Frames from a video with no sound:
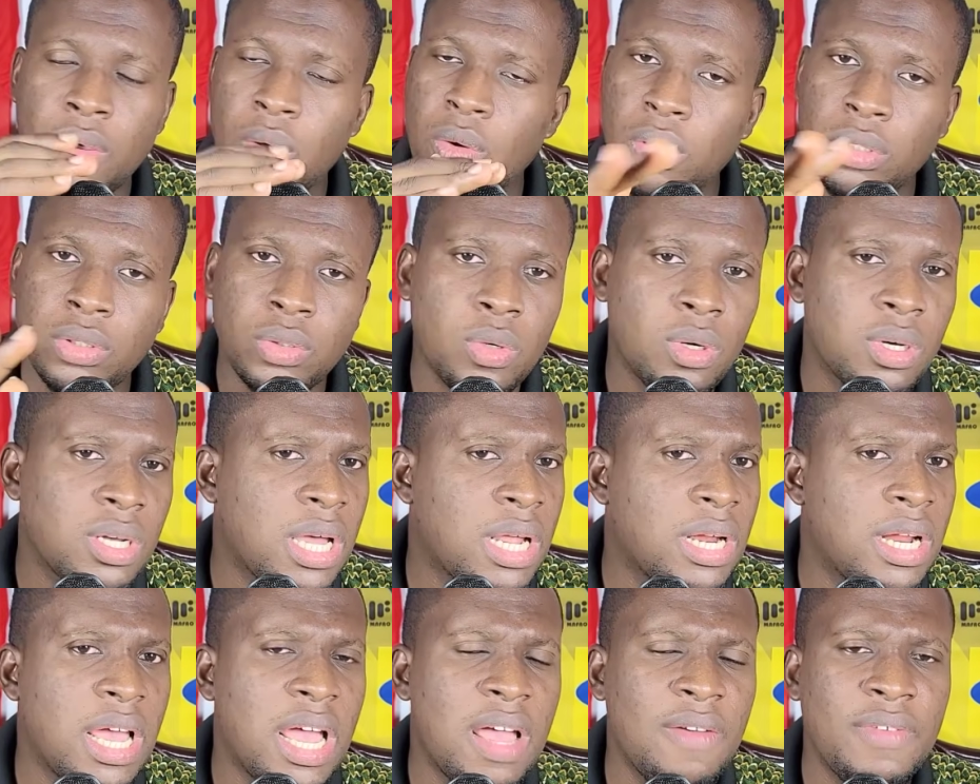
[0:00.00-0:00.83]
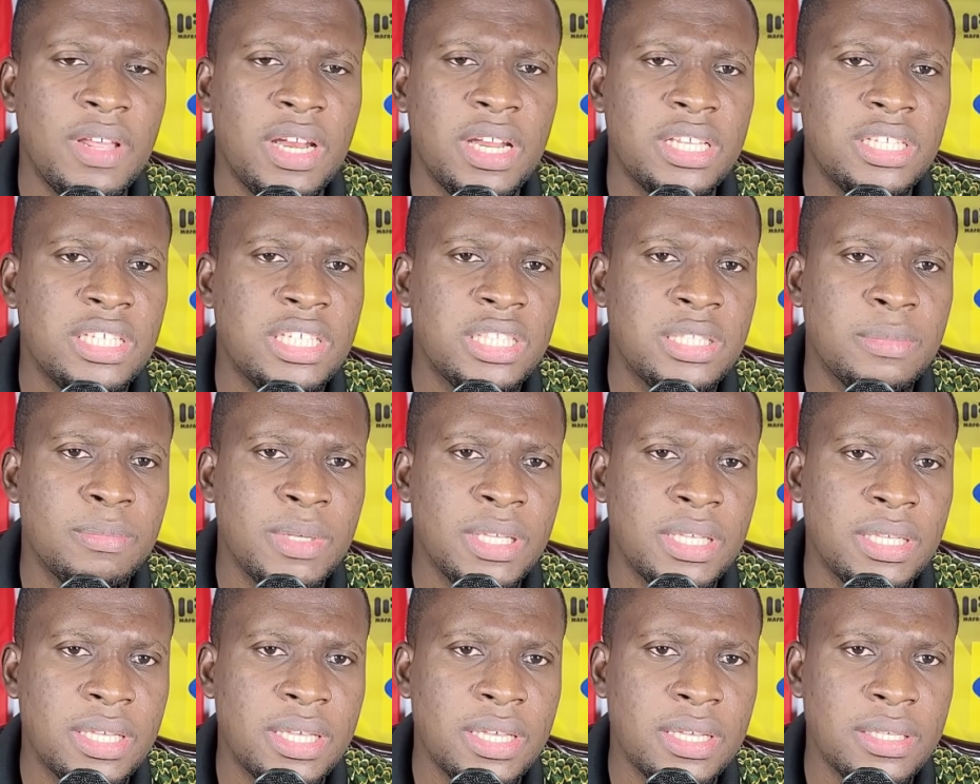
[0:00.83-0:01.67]
Kotoko can have a
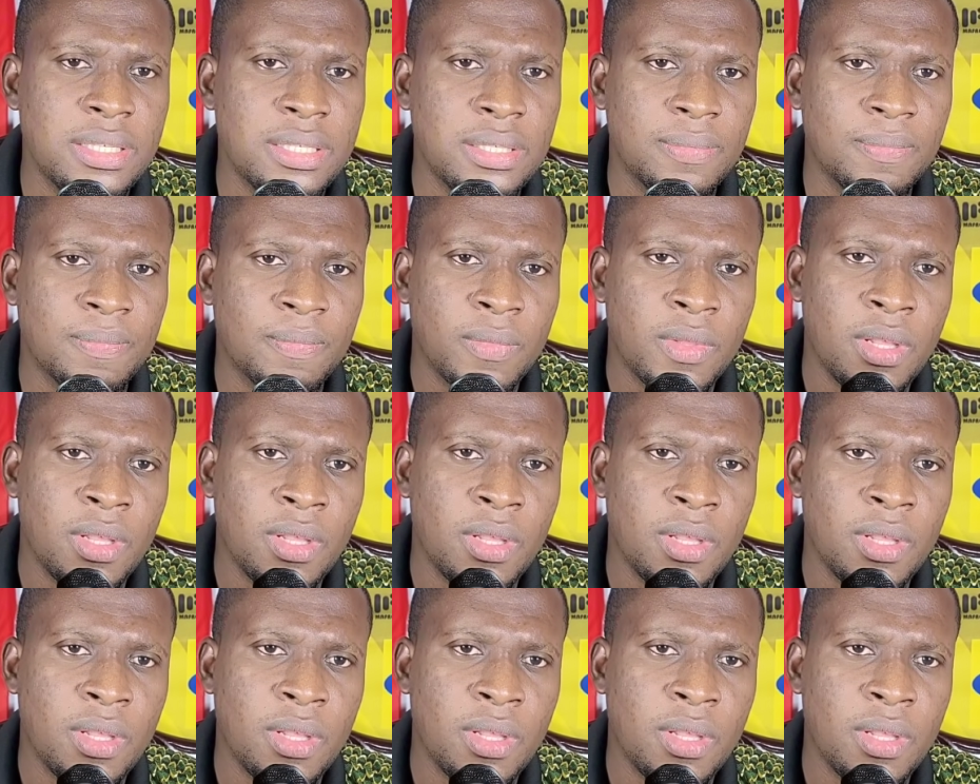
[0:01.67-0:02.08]
legitimate case.